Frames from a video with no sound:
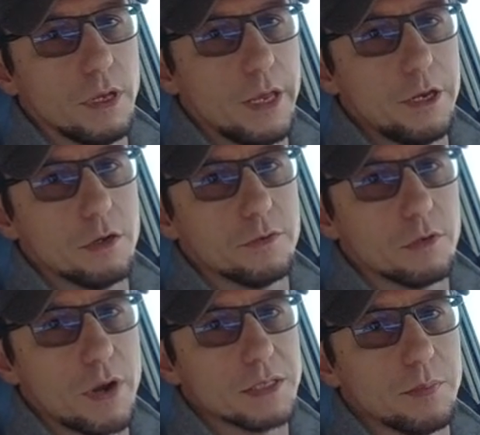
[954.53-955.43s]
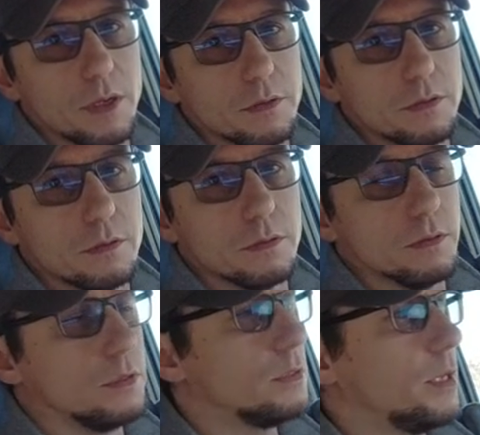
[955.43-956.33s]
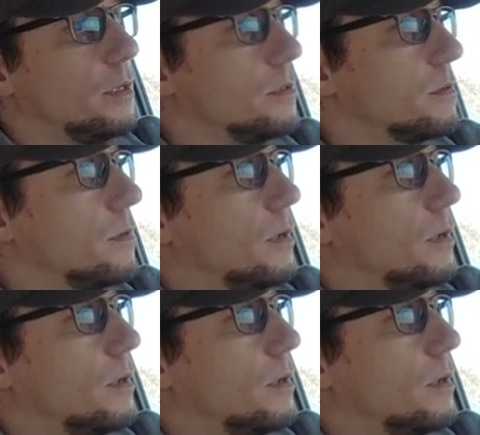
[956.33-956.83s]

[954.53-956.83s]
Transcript: any of the Rust Belt uh, states.